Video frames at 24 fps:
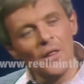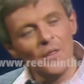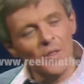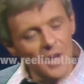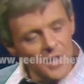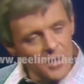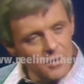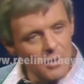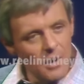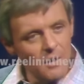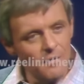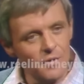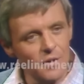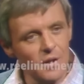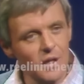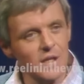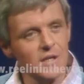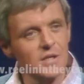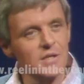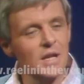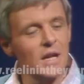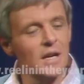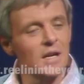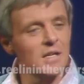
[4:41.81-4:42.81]
then you have
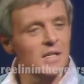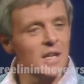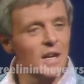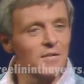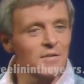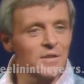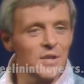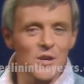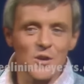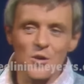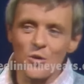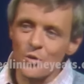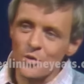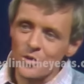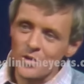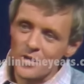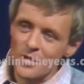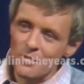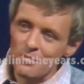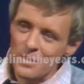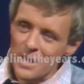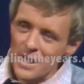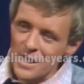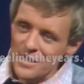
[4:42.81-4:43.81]
release. Stanislavski called it
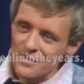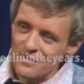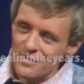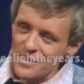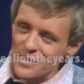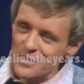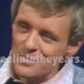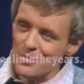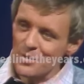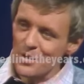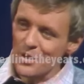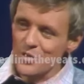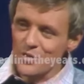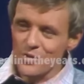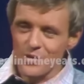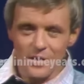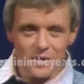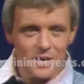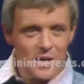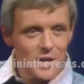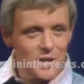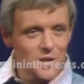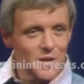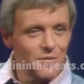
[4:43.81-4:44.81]
the plane of inspiration
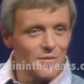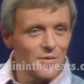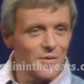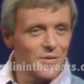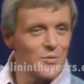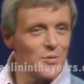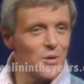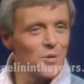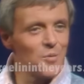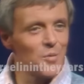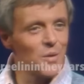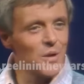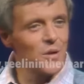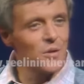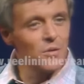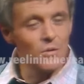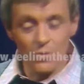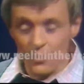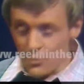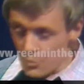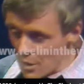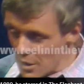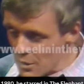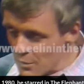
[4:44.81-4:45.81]
that takes off on the runway. And
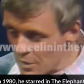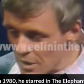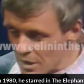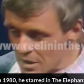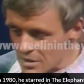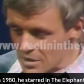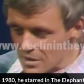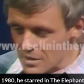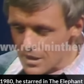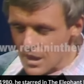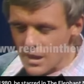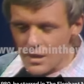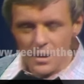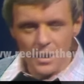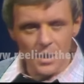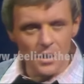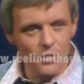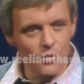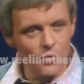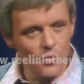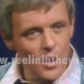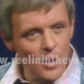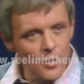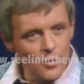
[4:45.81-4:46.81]
the runway is the
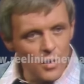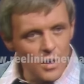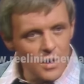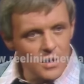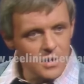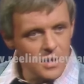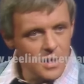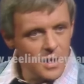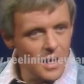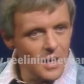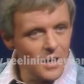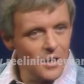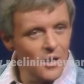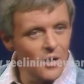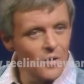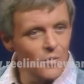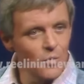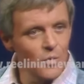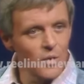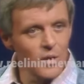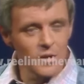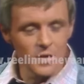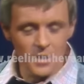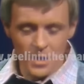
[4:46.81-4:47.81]
technique, the runway is the getting
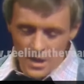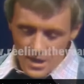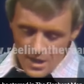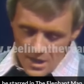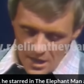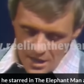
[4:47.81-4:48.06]
on with it.